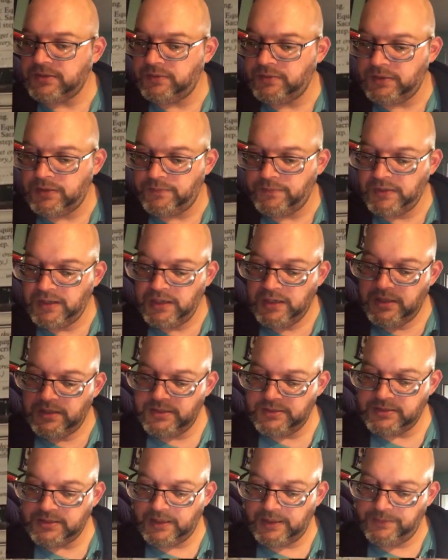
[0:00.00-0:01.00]
Here we go.
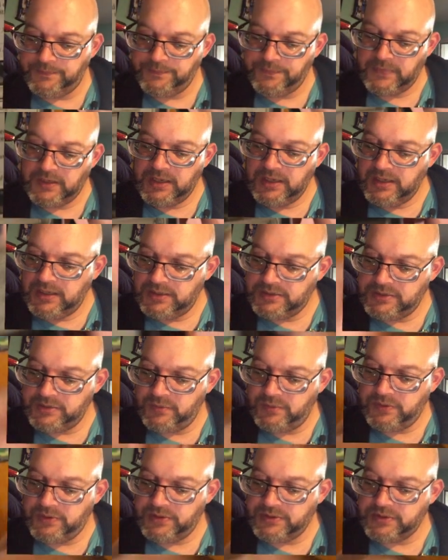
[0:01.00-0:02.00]
This guy. Let's do
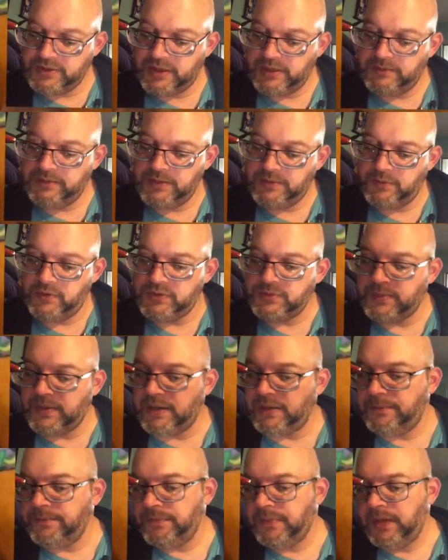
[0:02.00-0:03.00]
it with this guy. That works
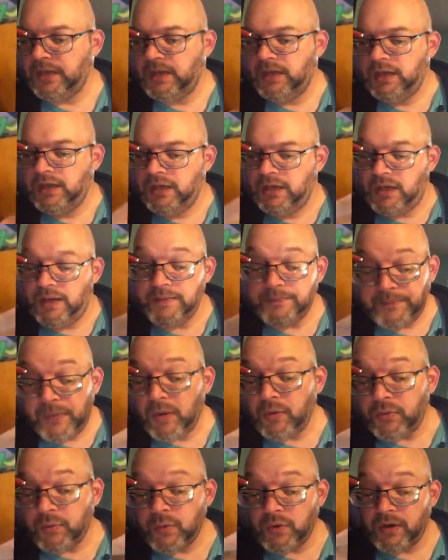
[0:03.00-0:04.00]
better.
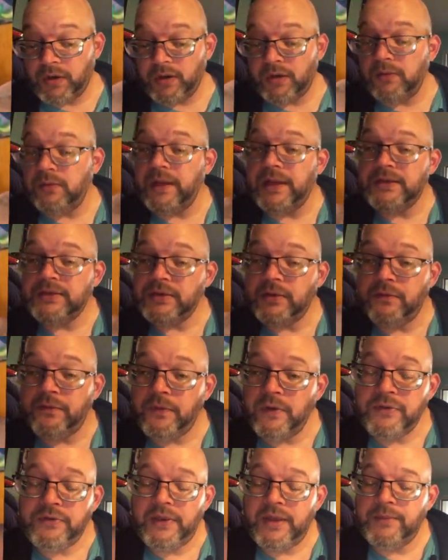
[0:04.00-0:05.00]
Both work. Like, so
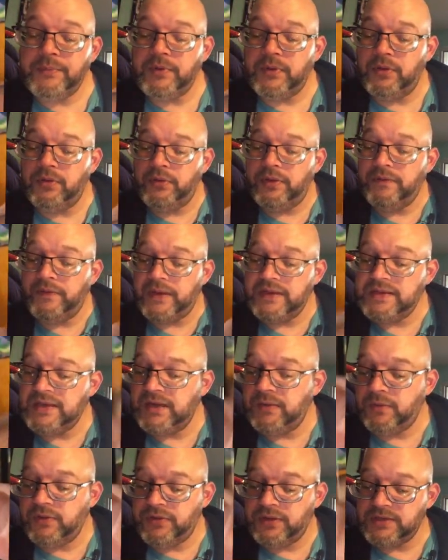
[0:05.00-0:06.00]
for example, if I
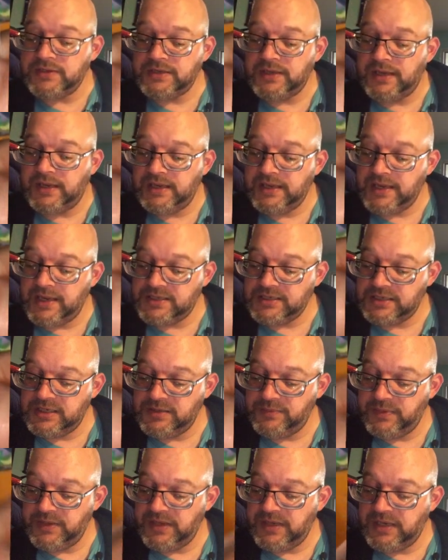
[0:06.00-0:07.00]
did it with this guy, yes,
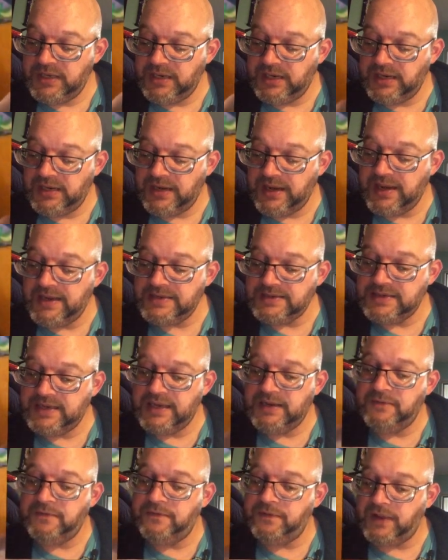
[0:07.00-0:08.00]
he'd be an
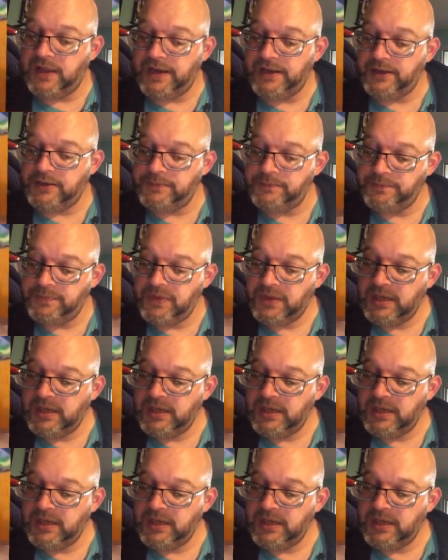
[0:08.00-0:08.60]
8/10 flyer.